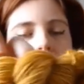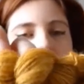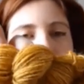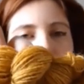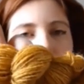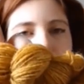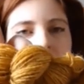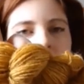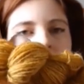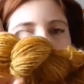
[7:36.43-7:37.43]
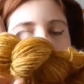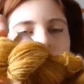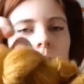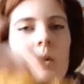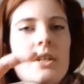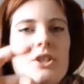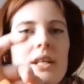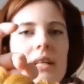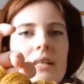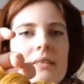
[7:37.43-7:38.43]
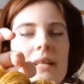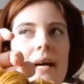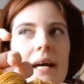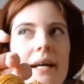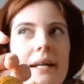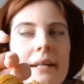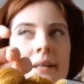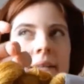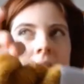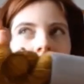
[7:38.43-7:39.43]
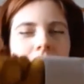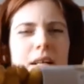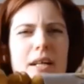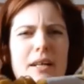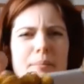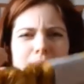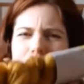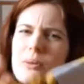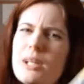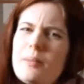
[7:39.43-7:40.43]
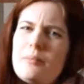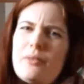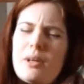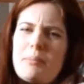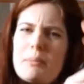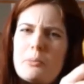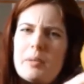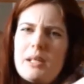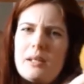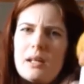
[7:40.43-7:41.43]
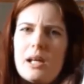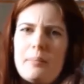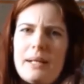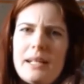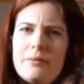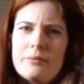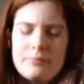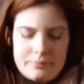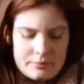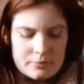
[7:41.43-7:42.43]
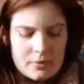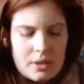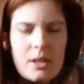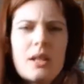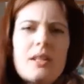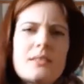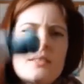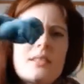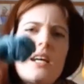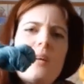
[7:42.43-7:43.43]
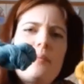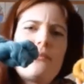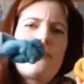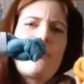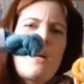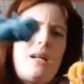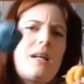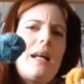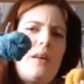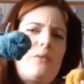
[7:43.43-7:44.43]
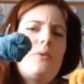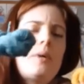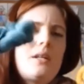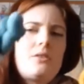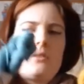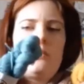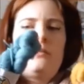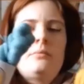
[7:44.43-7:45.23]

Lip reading: Drumble, which is a local name for bumblebee, I believe. This is a name for a cloud formation.